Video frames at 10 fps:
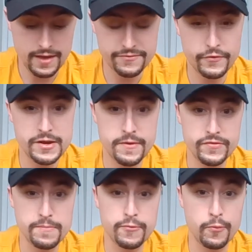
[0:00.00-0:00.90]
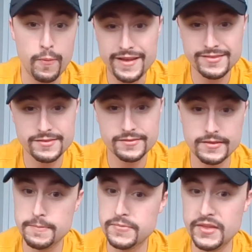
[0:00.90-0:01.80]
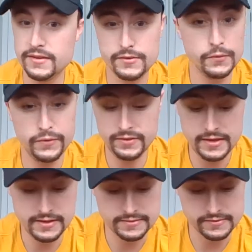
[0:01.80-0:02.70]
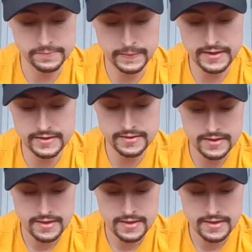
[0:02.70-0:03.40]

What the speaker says: Freedom of the press. Same thing. Don't think that needs explained.